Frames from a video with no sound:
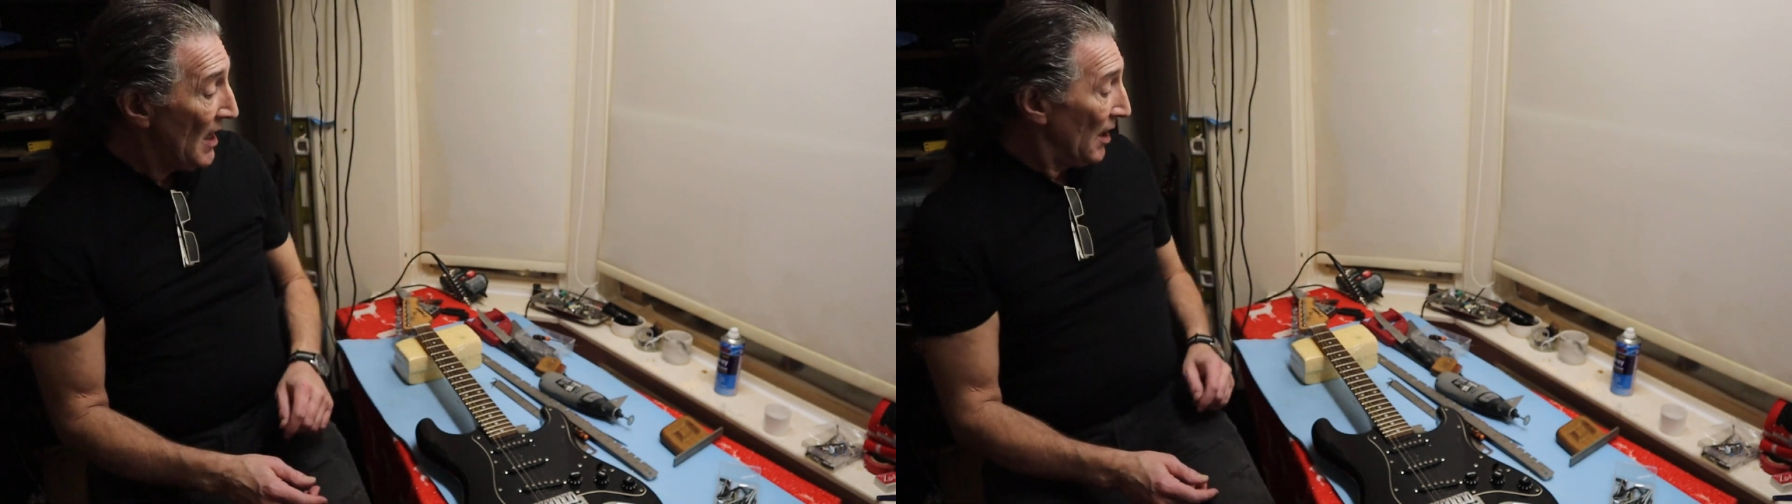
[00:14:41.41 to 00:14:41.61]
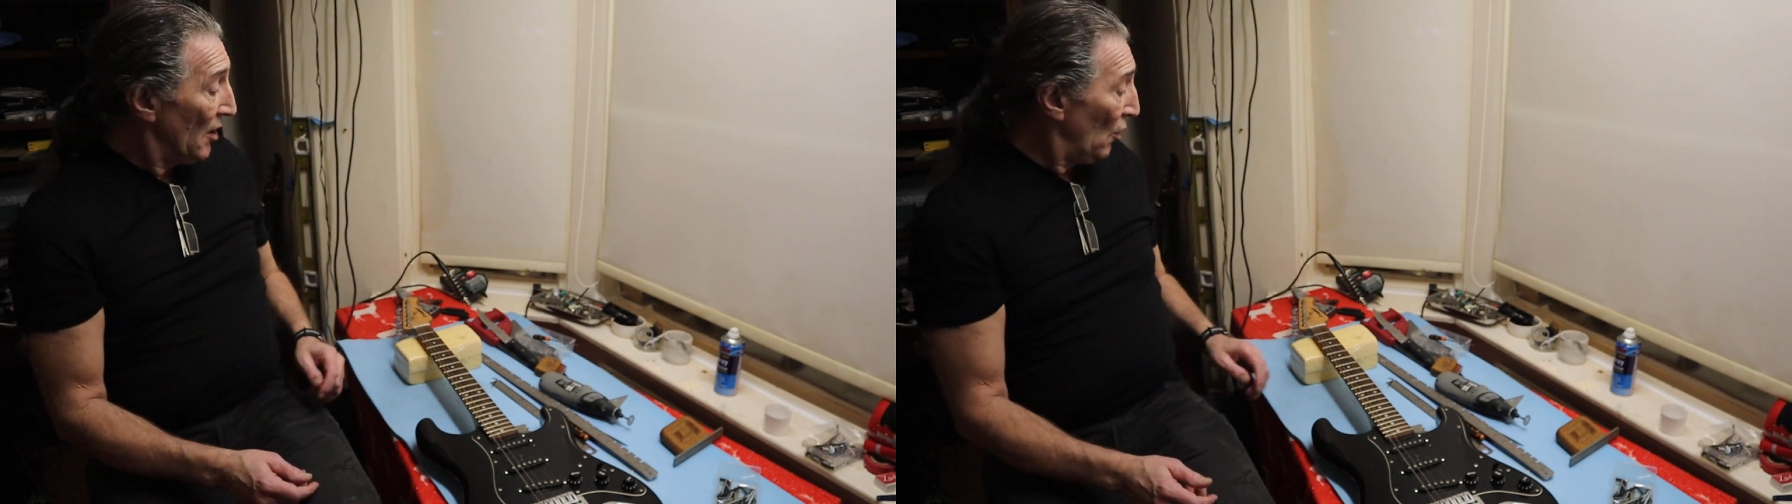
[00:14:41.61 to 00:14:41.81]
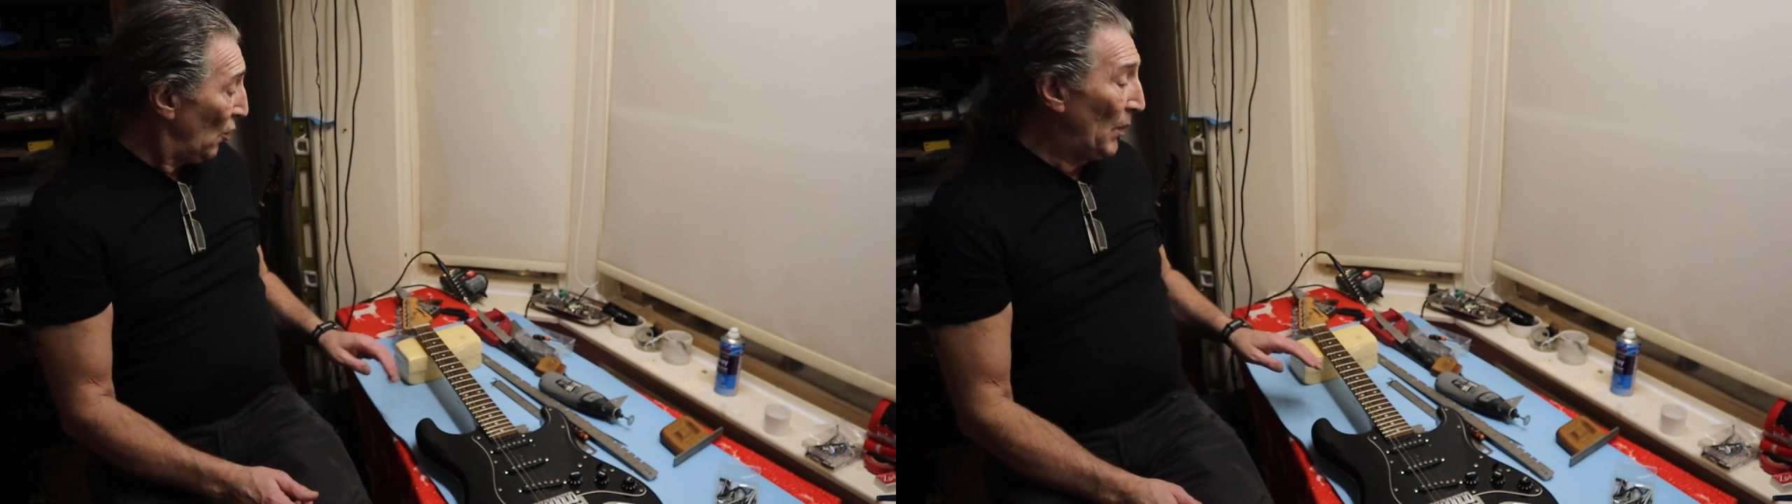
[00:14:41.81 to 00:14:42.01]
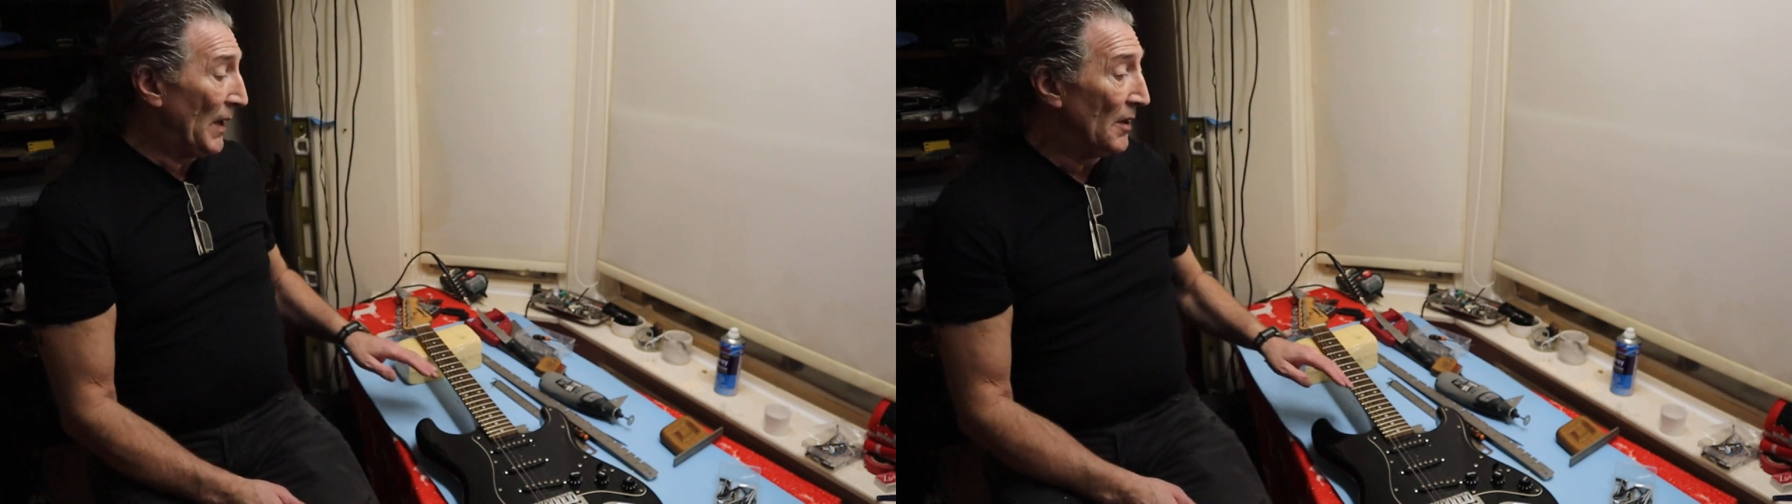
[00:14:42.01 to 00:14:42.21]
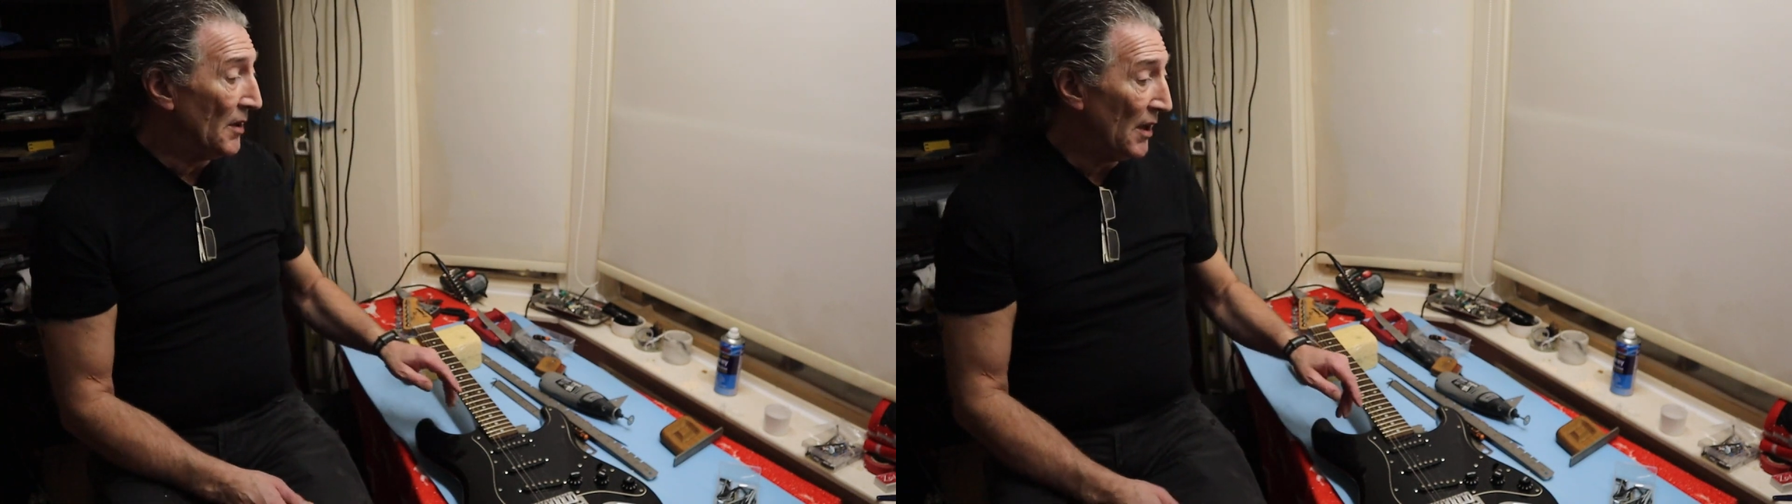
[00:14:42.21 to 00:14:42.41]
And all we're
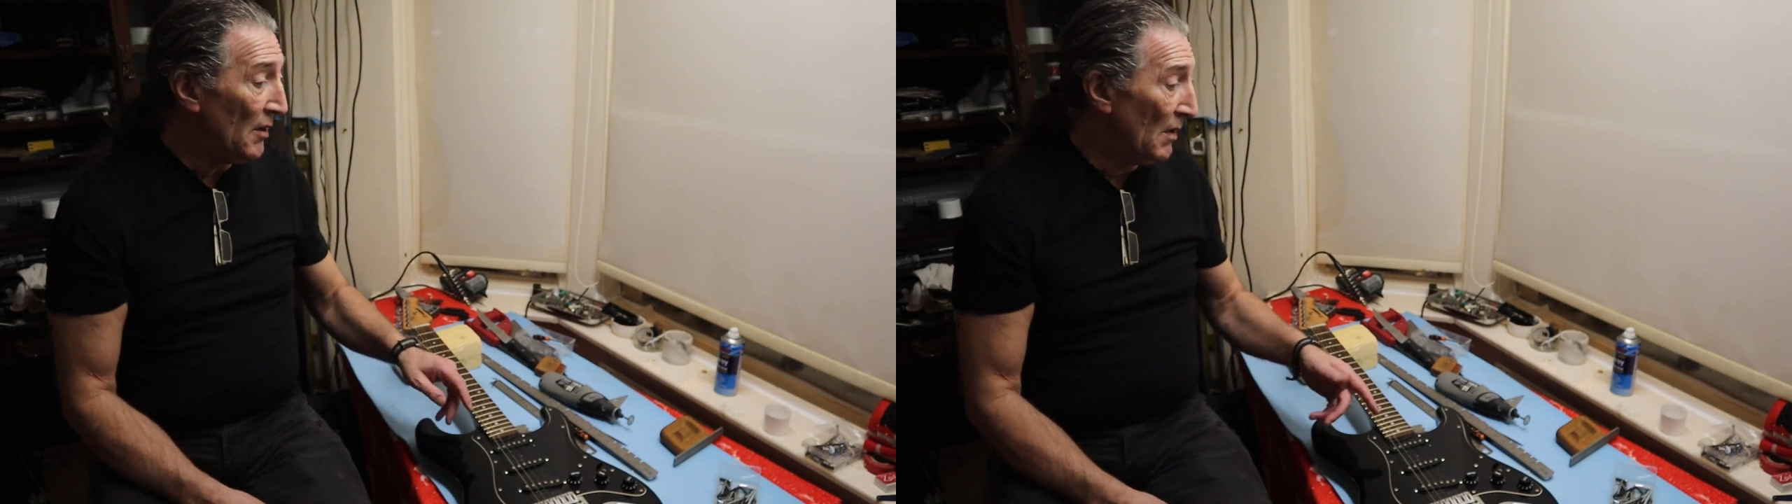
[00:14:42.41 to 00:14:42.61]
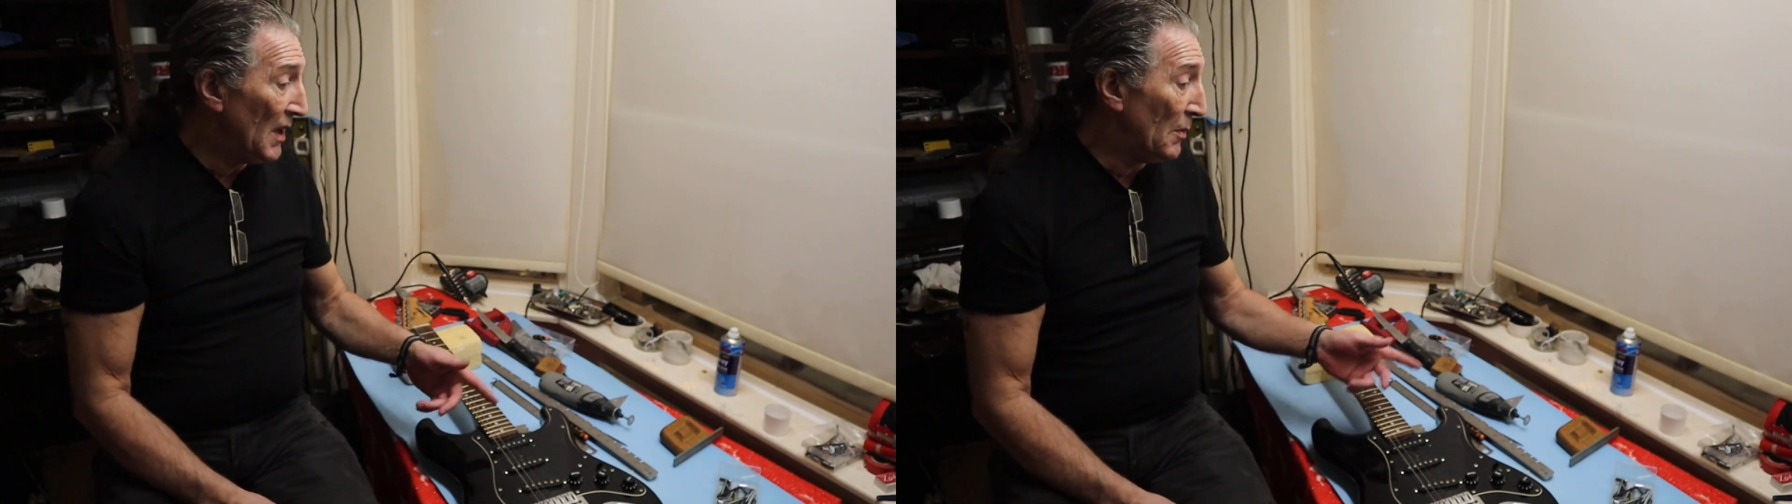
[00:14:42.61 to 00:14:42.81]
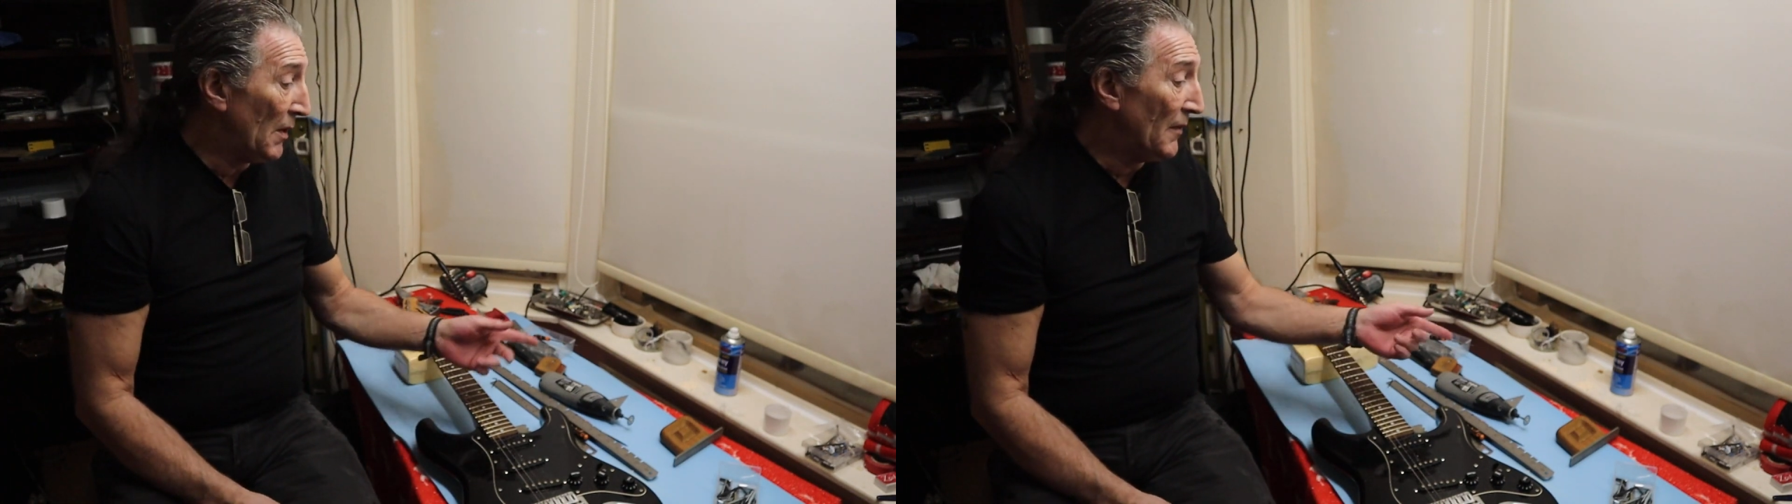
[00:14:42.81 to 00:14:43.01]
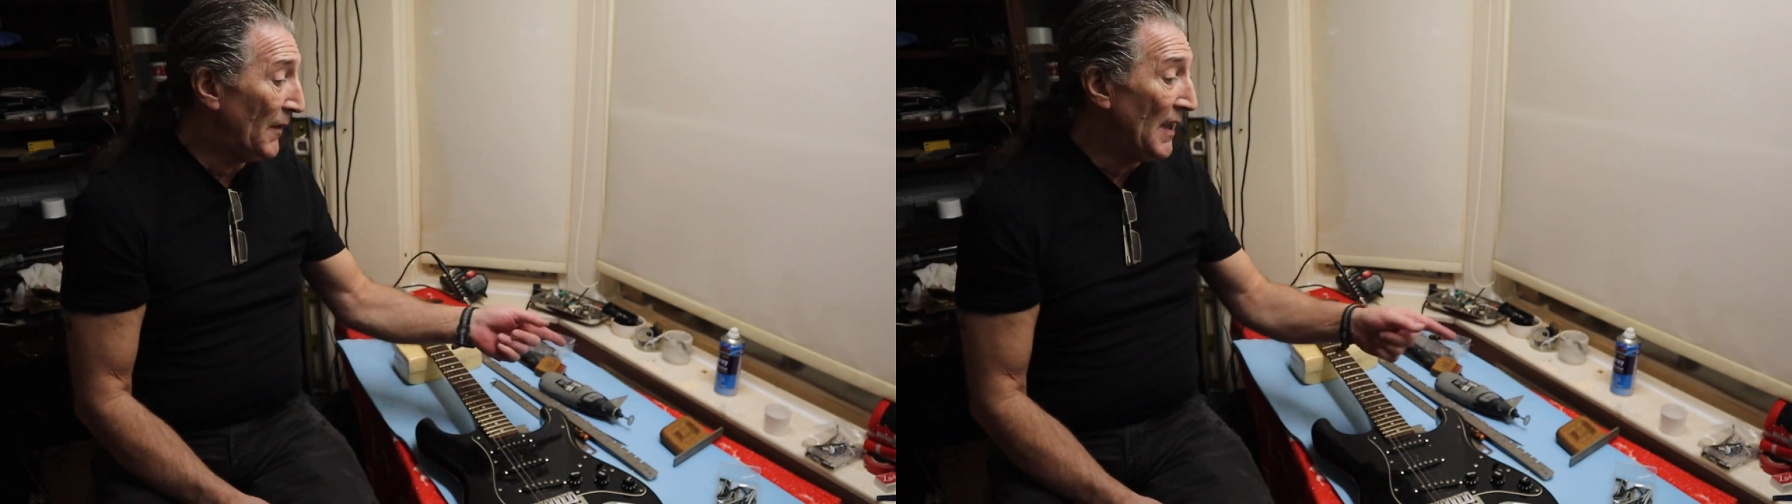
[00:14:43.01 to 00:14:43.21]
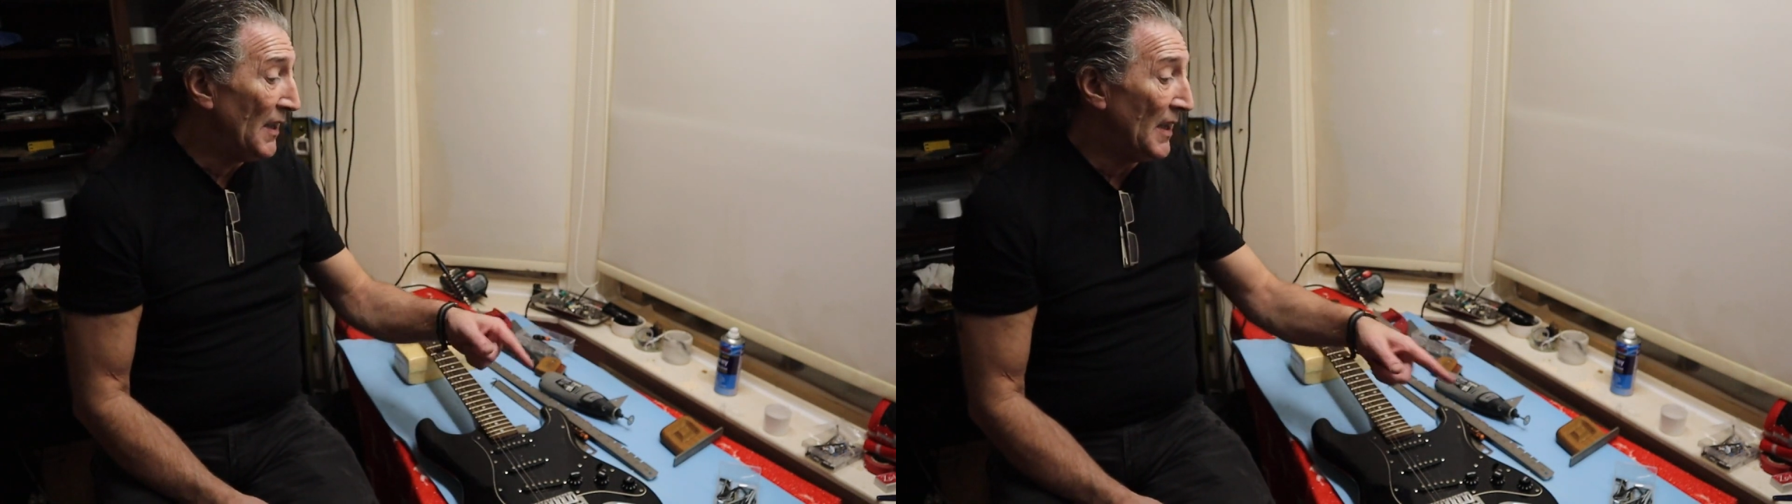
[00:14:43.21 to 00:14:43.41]
going to do is we're going to find